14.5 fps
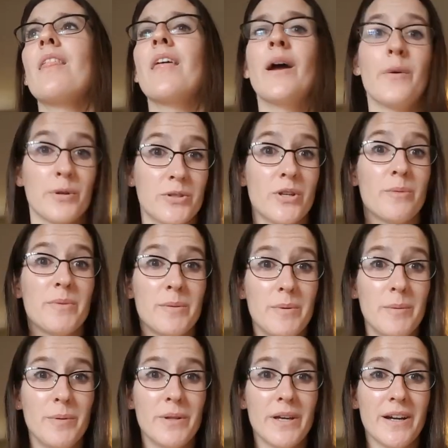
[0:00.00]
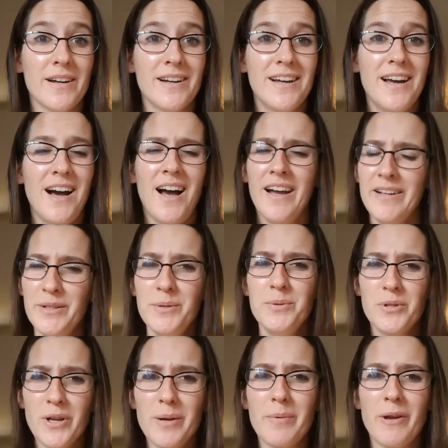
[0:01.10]
There were so many people there. I knew it
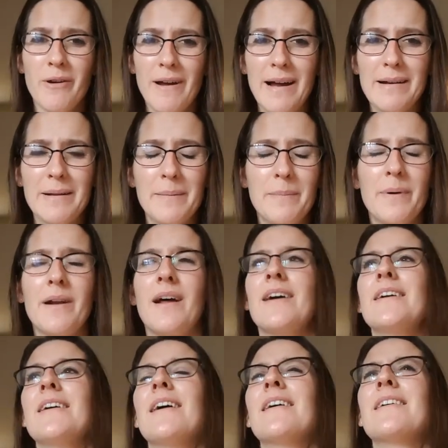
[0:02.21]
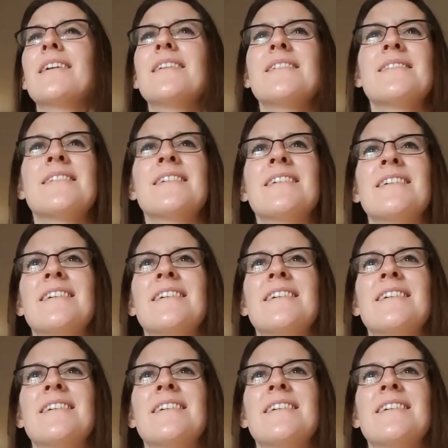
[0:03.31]
was going to be crowded, but I guess